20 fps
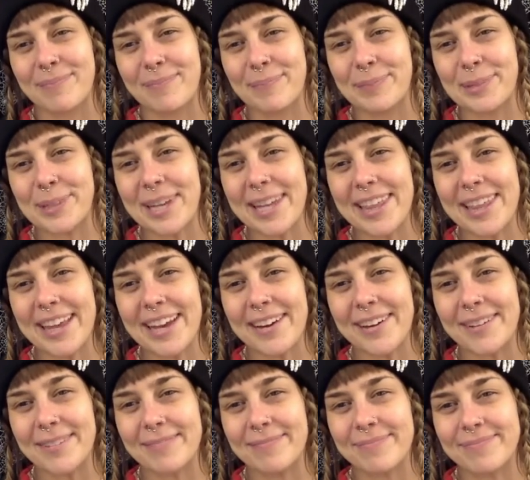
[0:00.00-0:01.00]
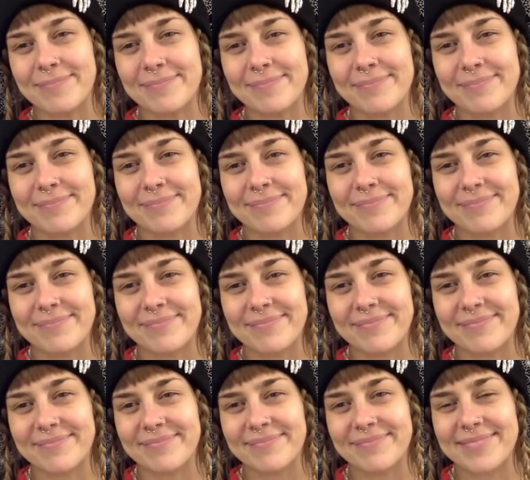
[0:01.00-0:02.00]
Breathe out
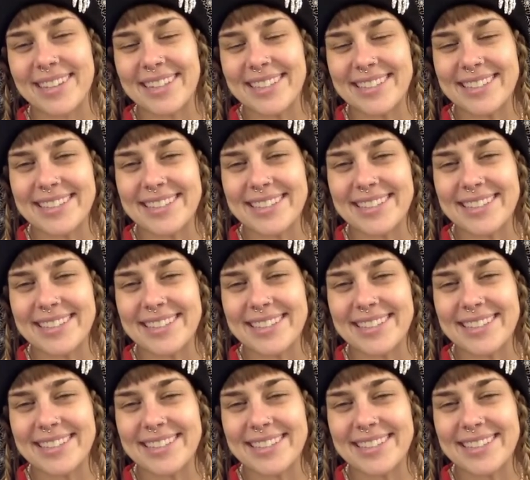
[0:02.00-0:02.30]
and